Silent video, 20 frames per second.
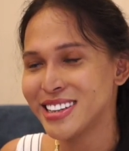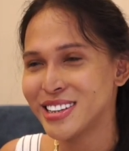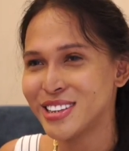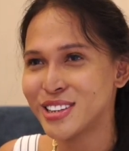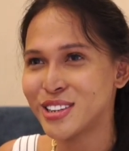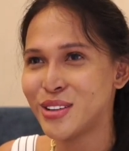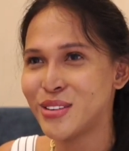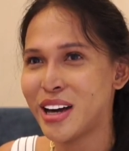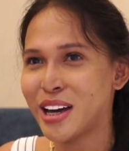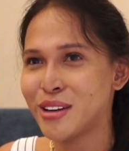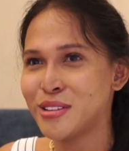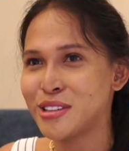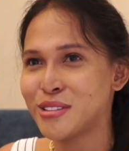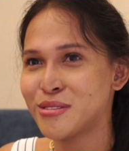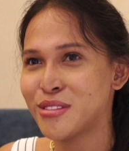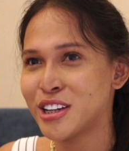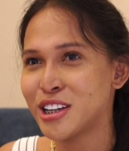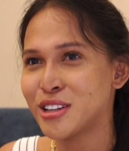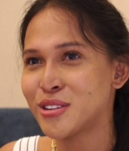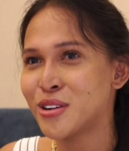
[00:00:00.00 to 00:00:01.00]
So I
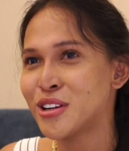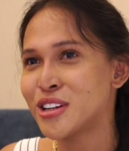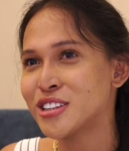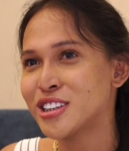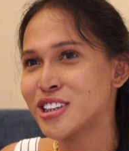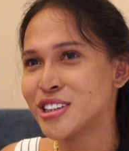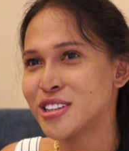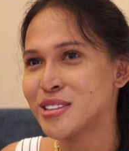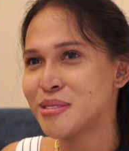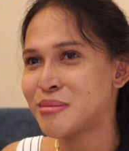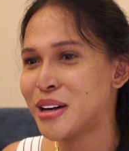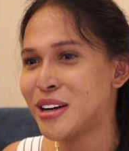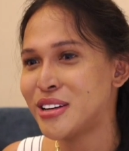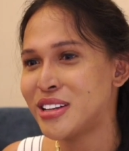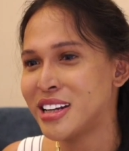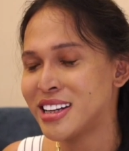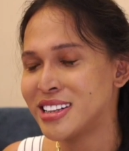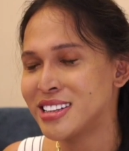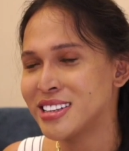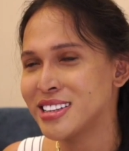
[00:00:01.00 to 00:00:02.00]
was very cautious
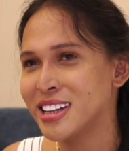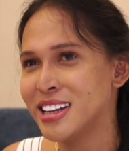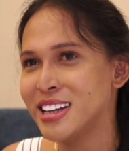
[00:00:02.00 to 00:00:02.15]
about it.